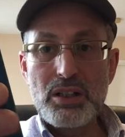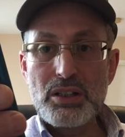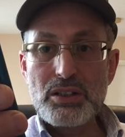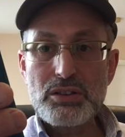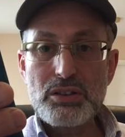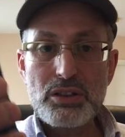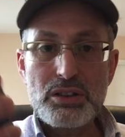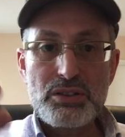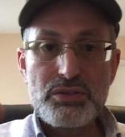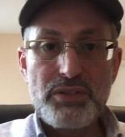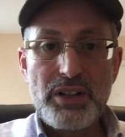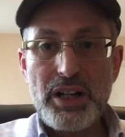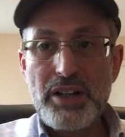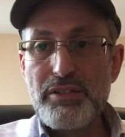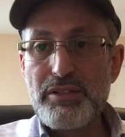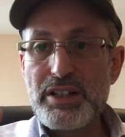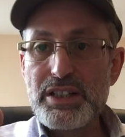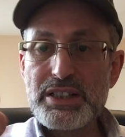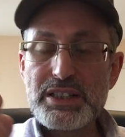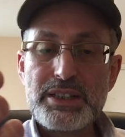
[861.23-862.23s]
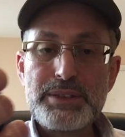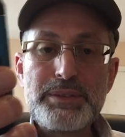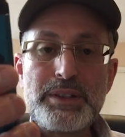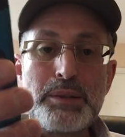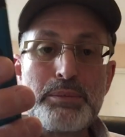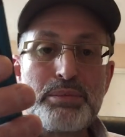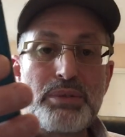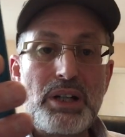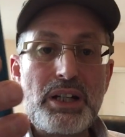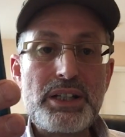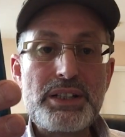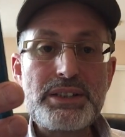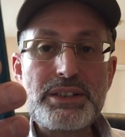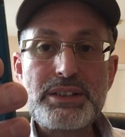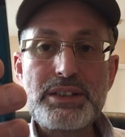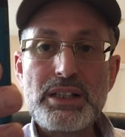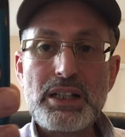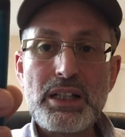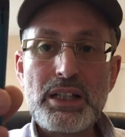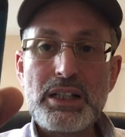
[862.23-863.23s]
So it's very reasonably
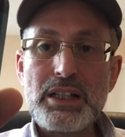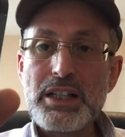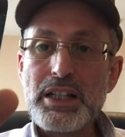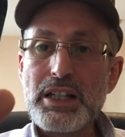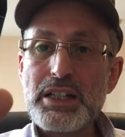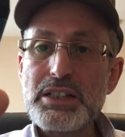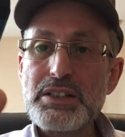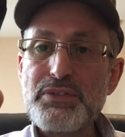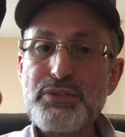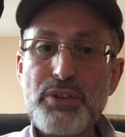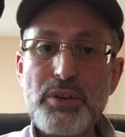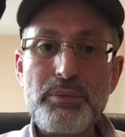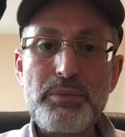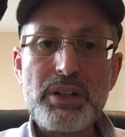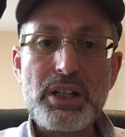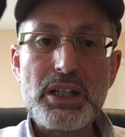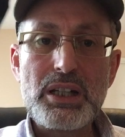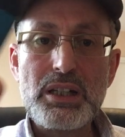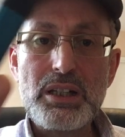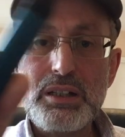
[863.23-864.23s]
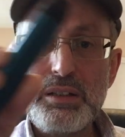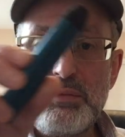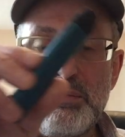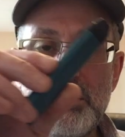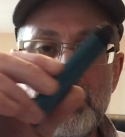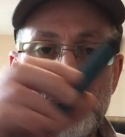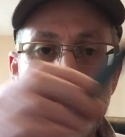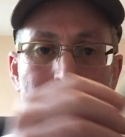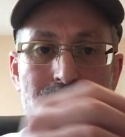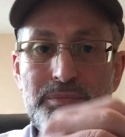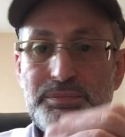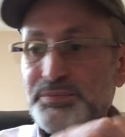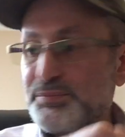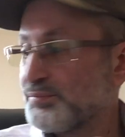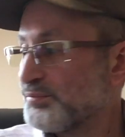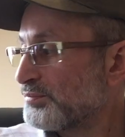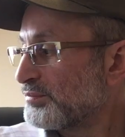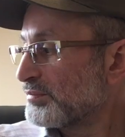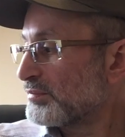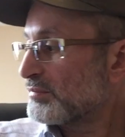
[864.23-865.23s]
priced. This for me, one
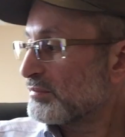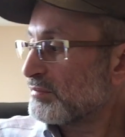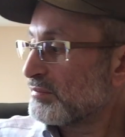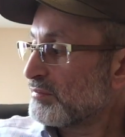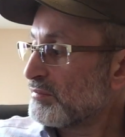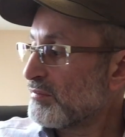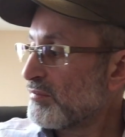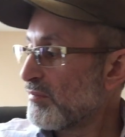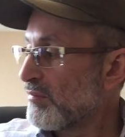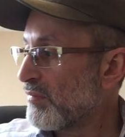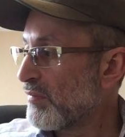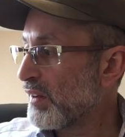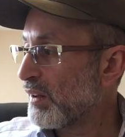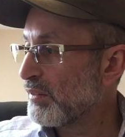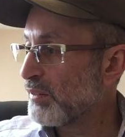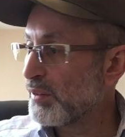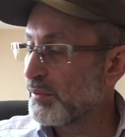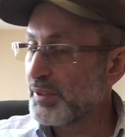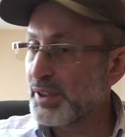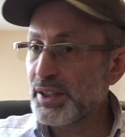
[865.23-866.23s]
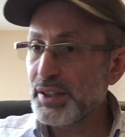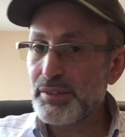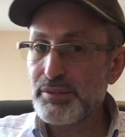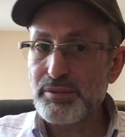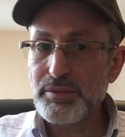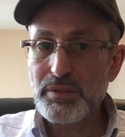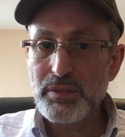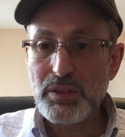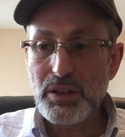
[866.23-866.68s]
minute.